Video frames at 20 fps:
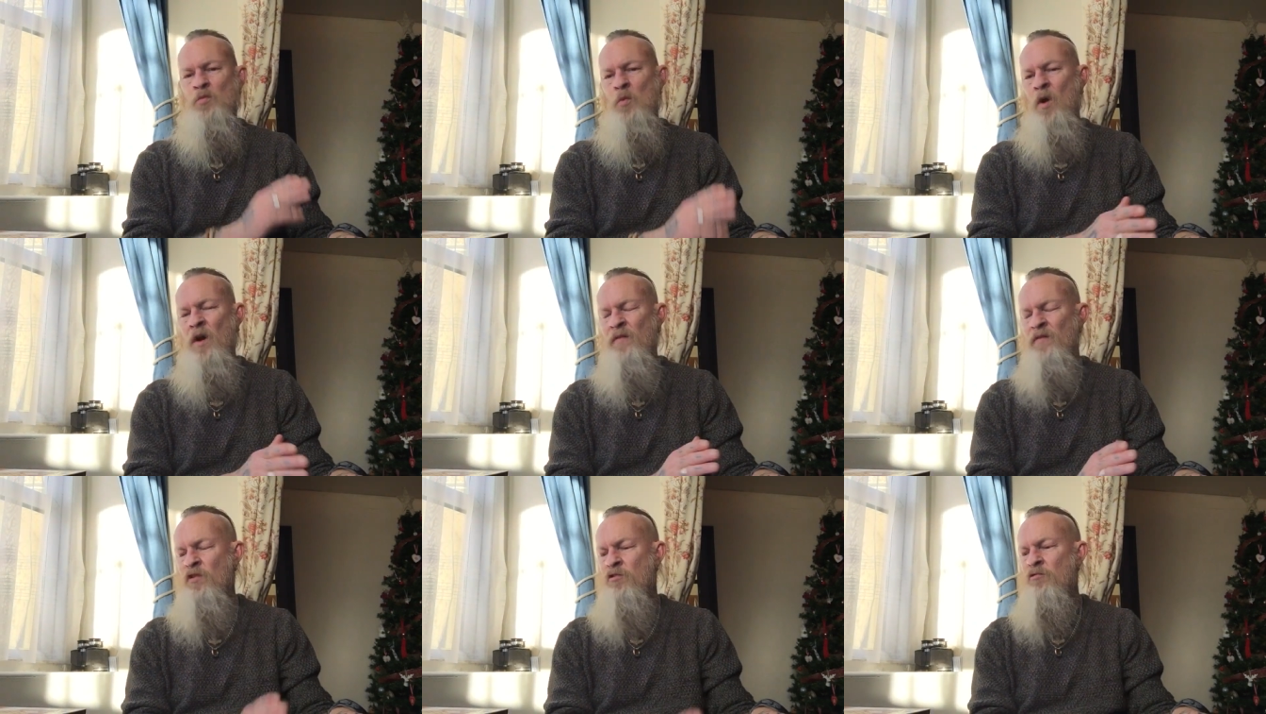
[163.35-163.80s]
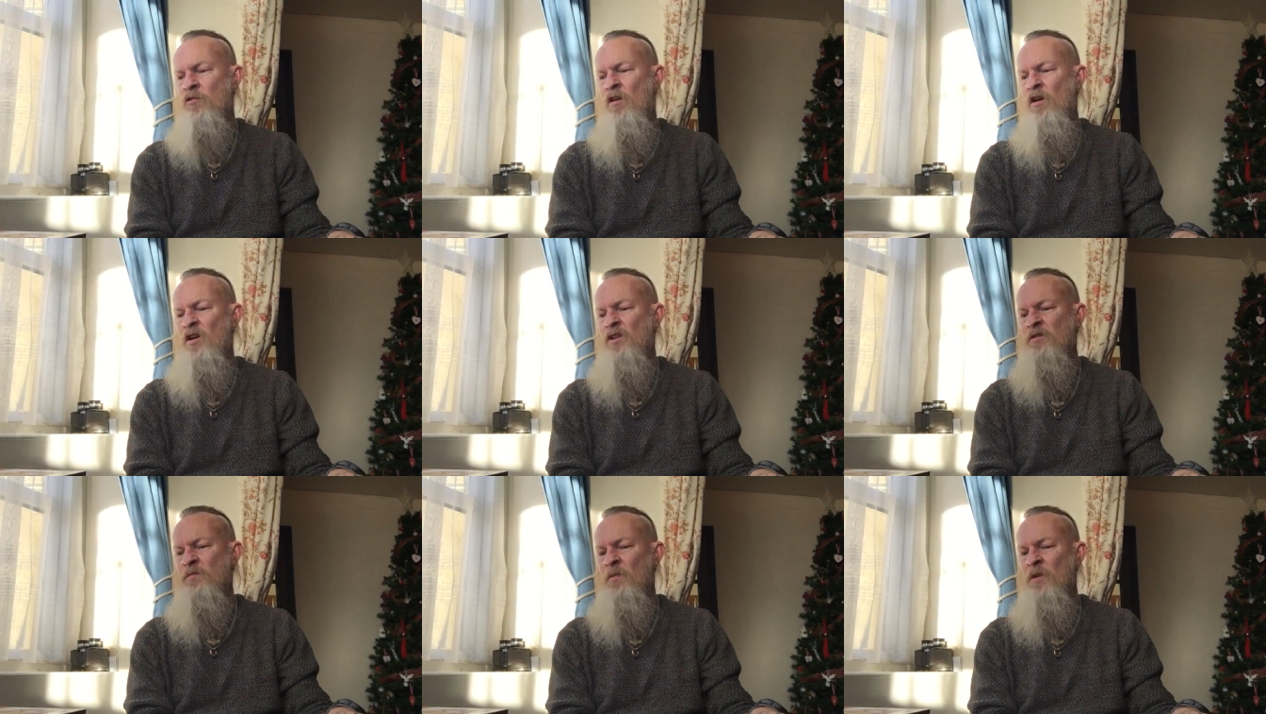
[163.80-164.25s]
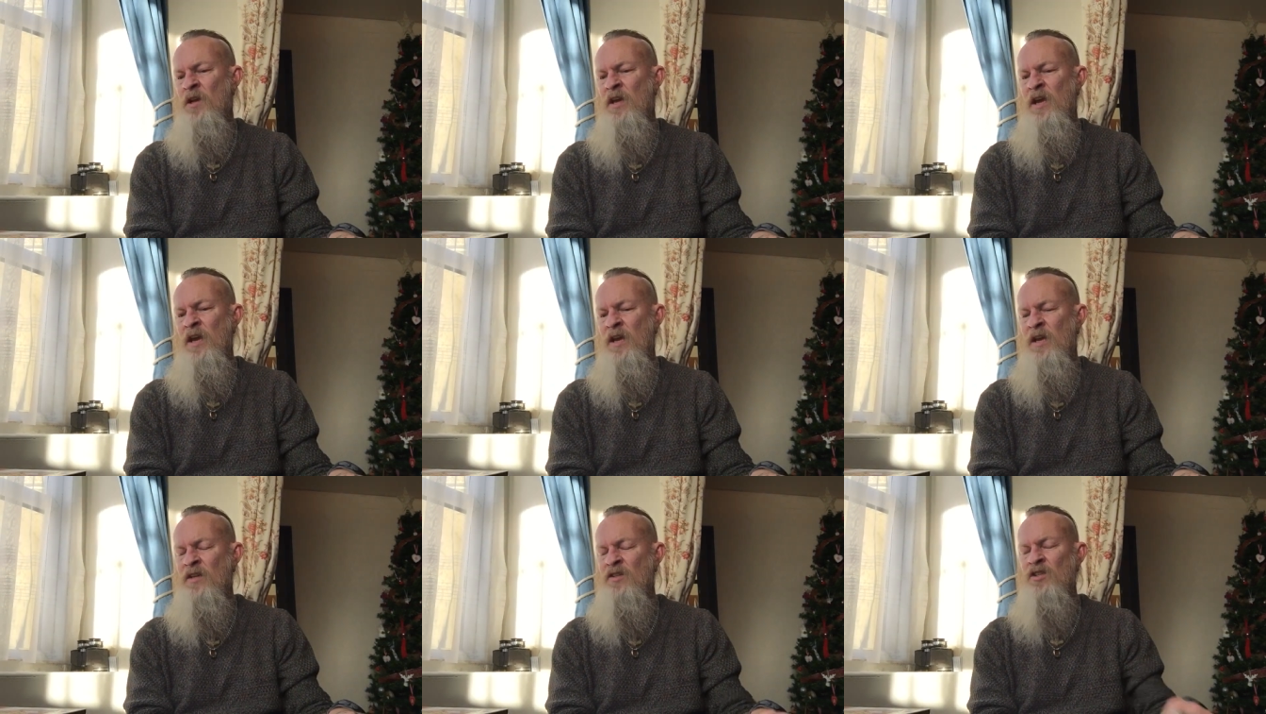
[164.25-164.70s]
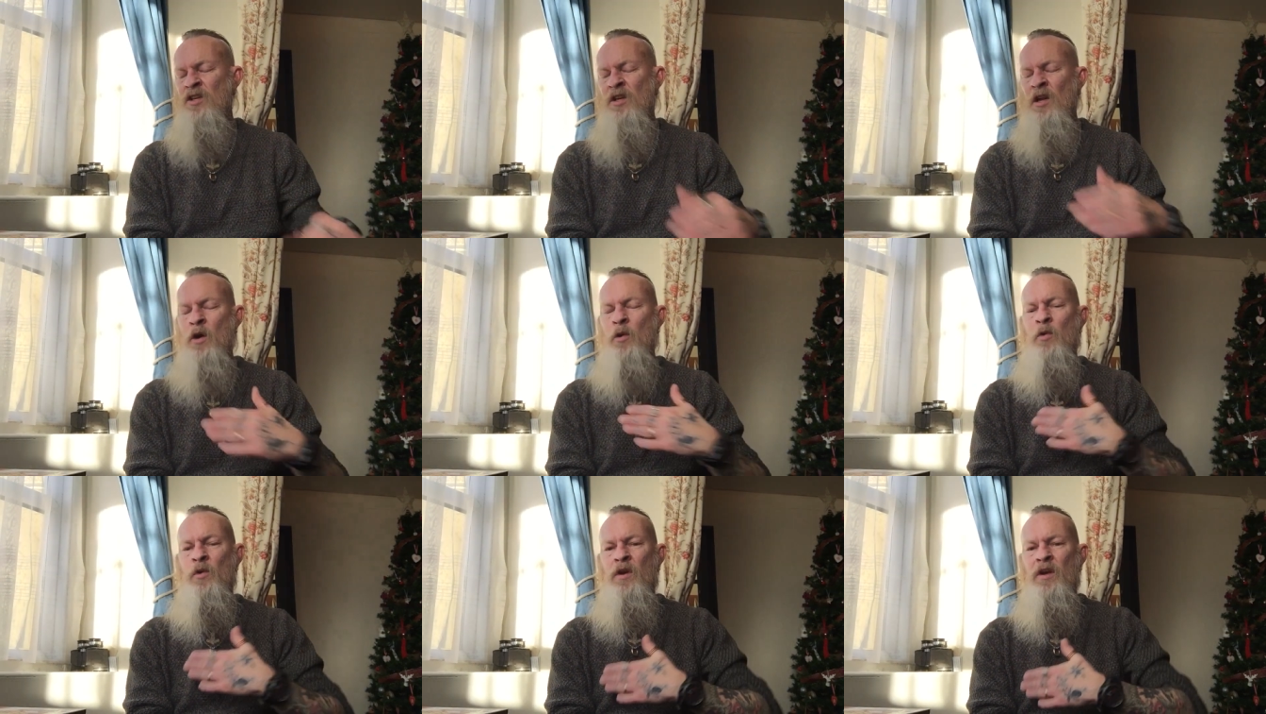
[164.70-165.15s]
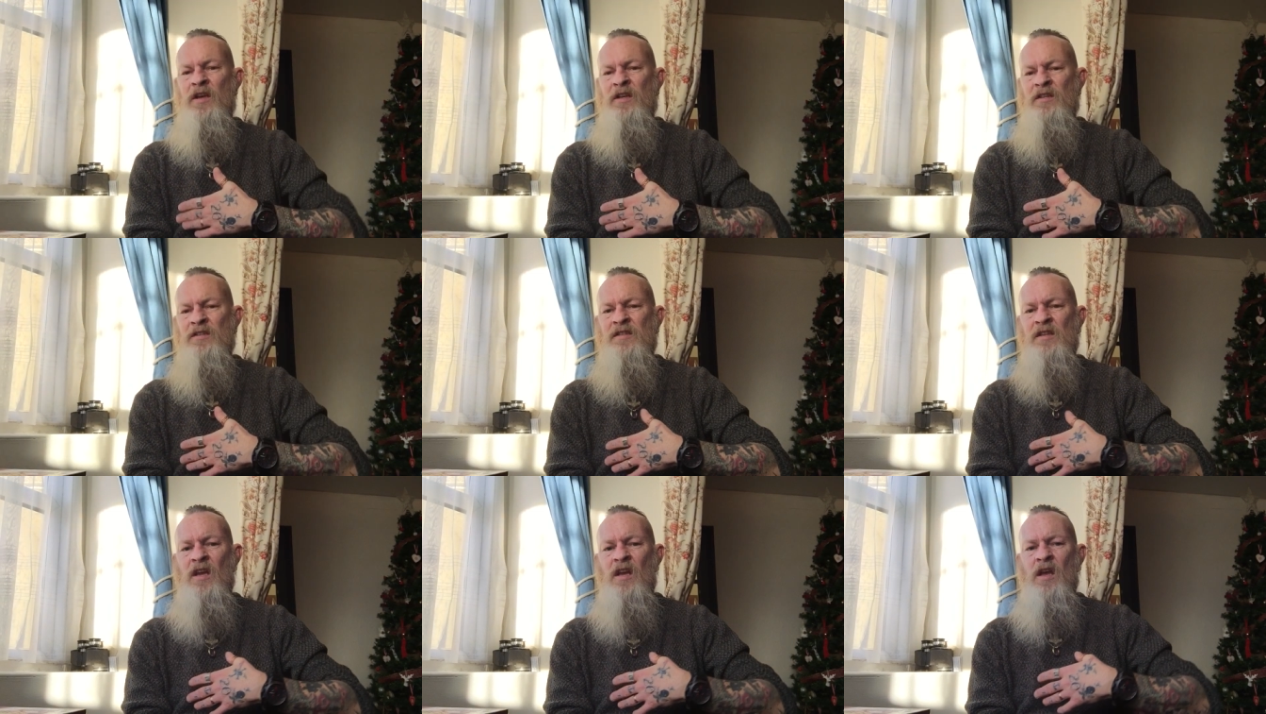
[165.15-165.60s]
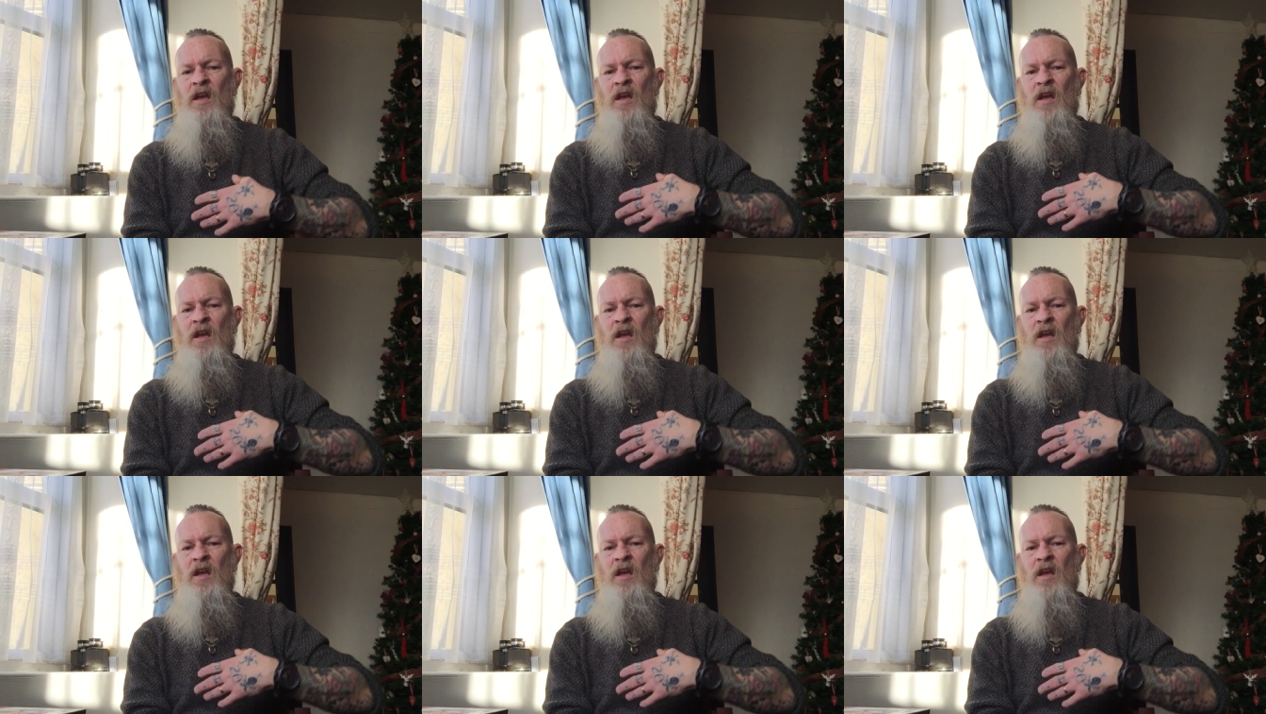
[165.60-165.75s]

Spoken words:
whatever craftsman it is, you know, it's